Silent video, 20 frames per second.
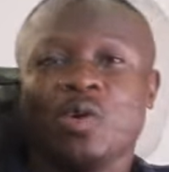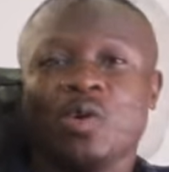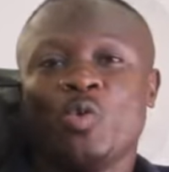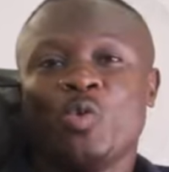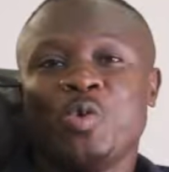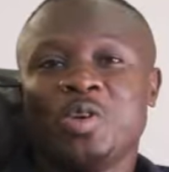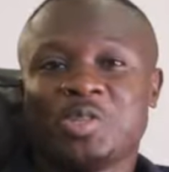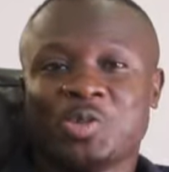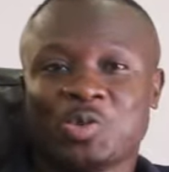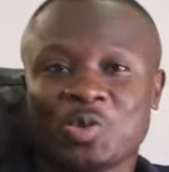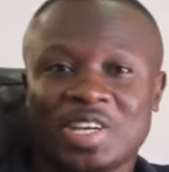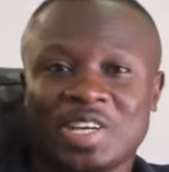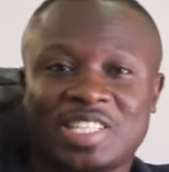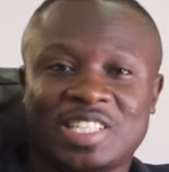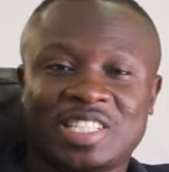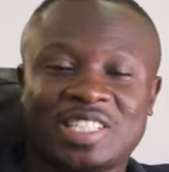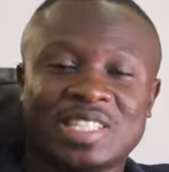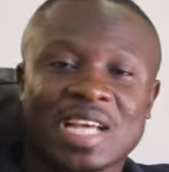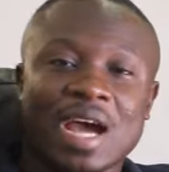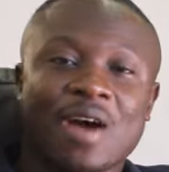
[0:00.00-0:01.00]
We
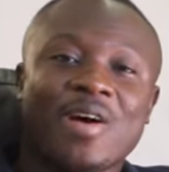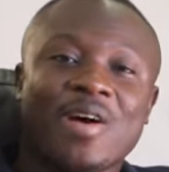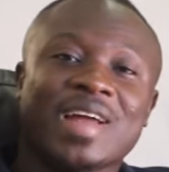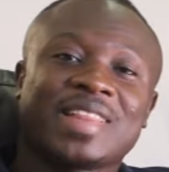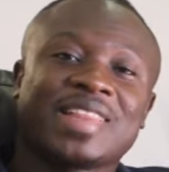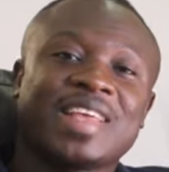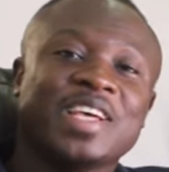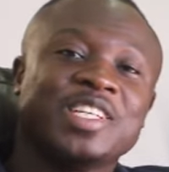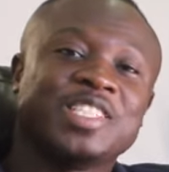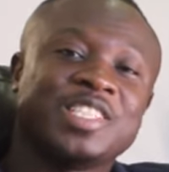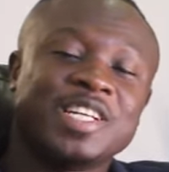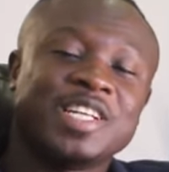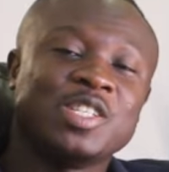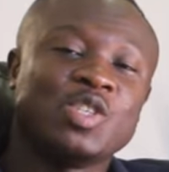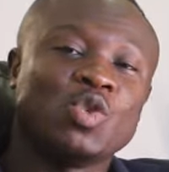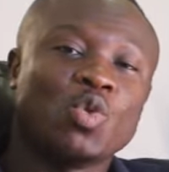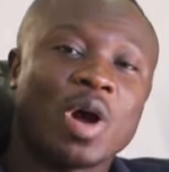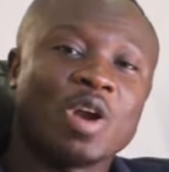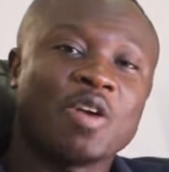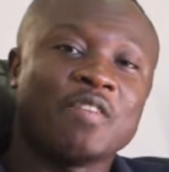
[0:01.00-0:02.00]
switch our attention
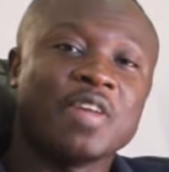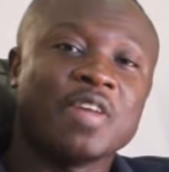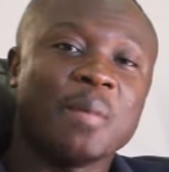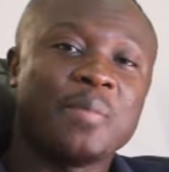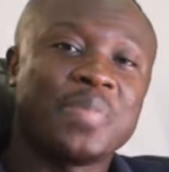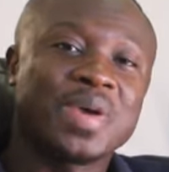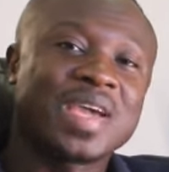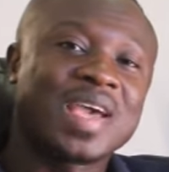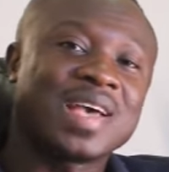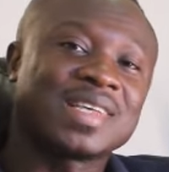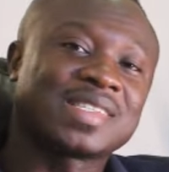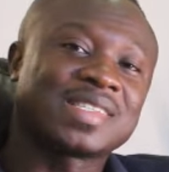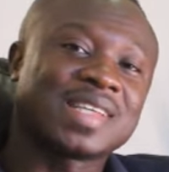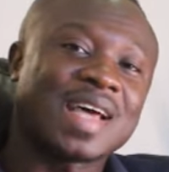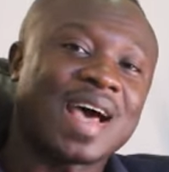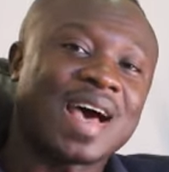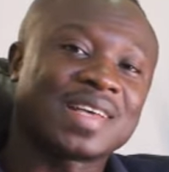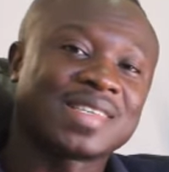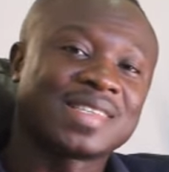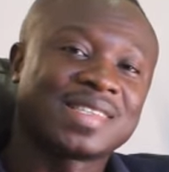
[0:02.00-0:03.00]
to one of the biggest
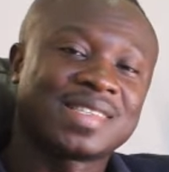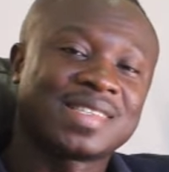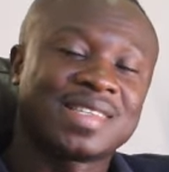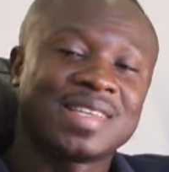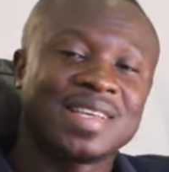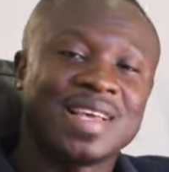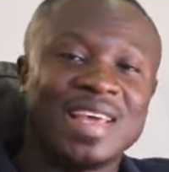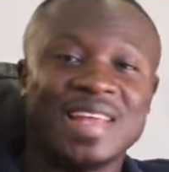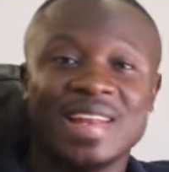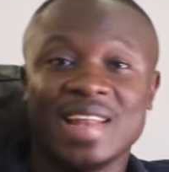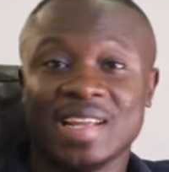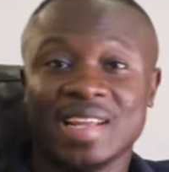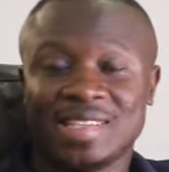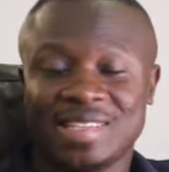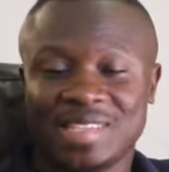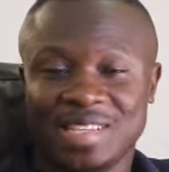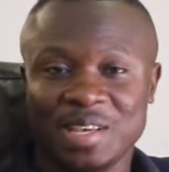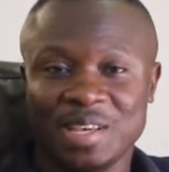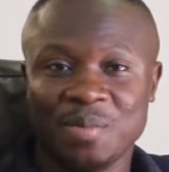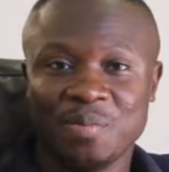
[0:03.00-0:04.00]
stars in the
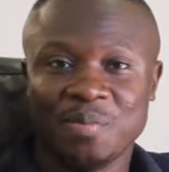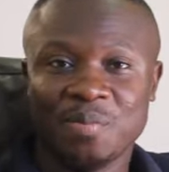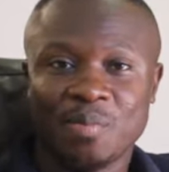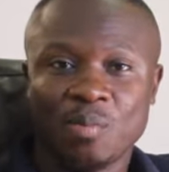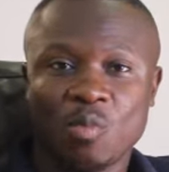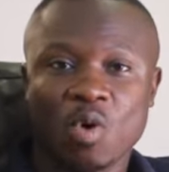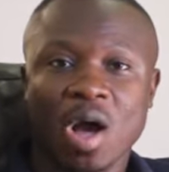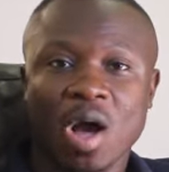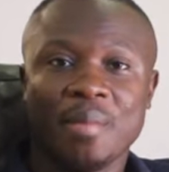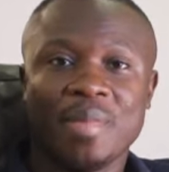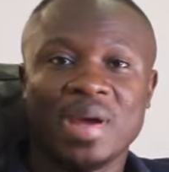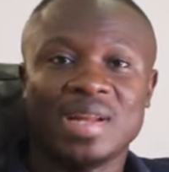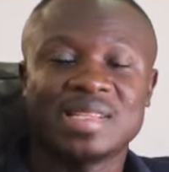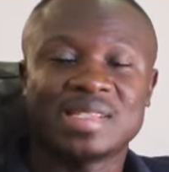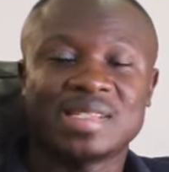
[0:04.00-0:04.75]
team, Mohamed